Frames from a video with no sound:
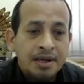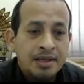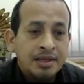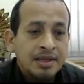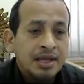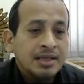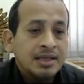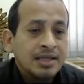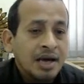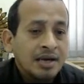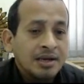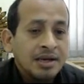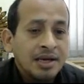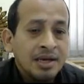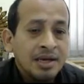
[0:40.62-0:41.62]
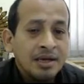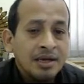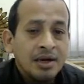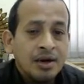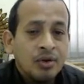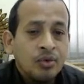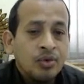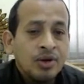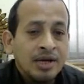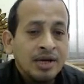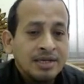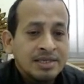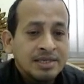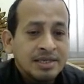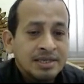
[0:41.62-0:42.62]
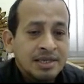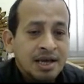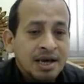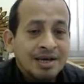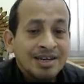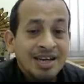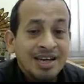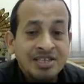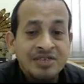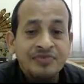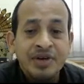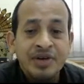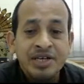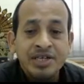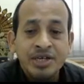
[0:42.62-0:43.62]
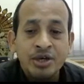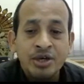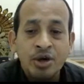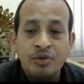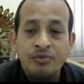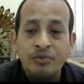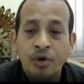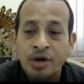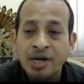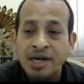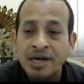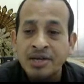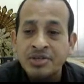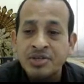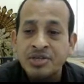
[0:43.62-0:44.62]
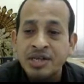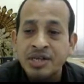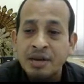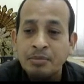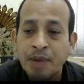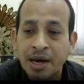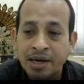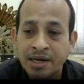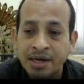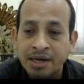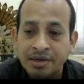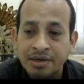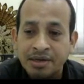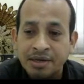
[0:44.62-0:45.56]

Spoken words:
Then thirdly, we'll understand the classification of organizational market.